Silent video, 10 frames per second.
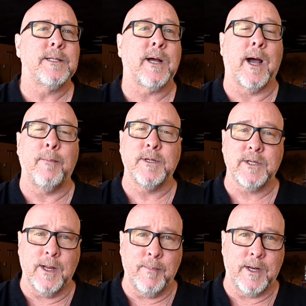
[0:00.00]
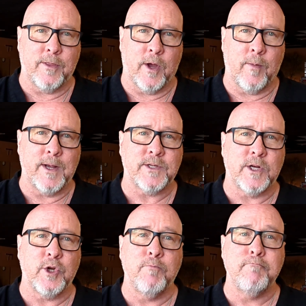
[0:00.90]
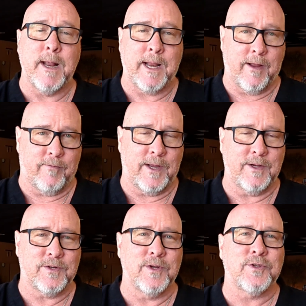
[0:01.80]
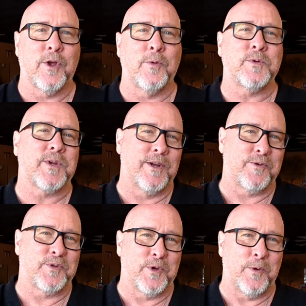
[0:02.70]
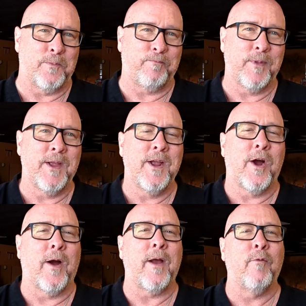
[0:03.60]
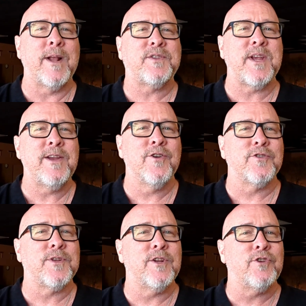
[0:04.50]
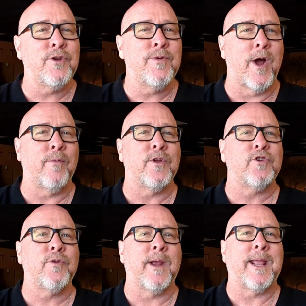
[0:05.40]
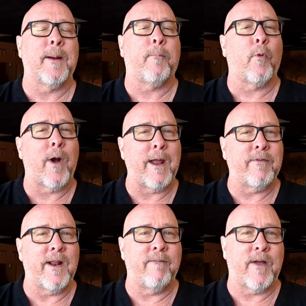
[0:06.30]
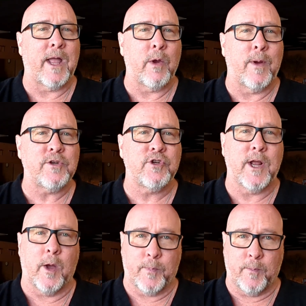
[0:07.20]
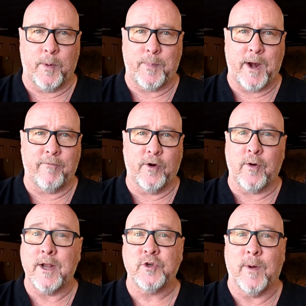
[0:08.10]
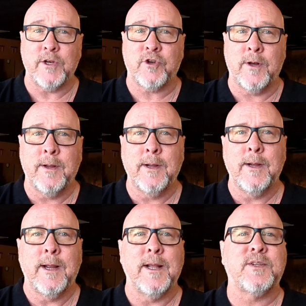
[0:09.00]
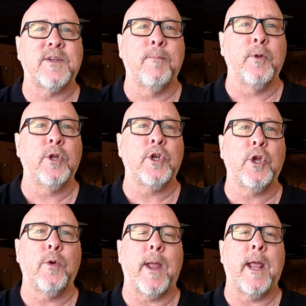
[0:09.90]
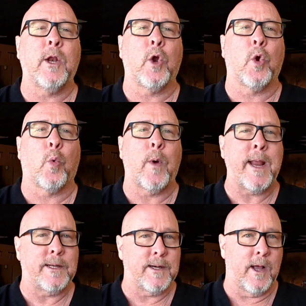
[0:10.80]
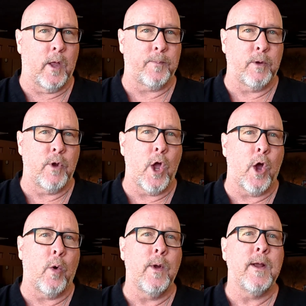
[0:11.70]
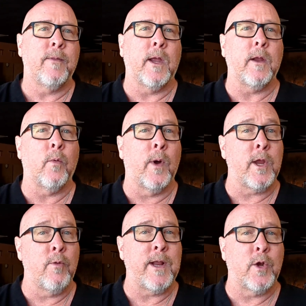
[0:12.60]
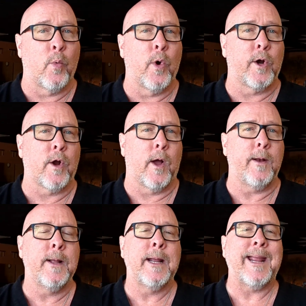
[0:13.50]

Time is limited though, as I do many of these, so schedule soon. All right, Red Seniors, did you know that you can get a private evaluation to help you prepare for graduation? It's simple to do and great to help you know that what you need to work on.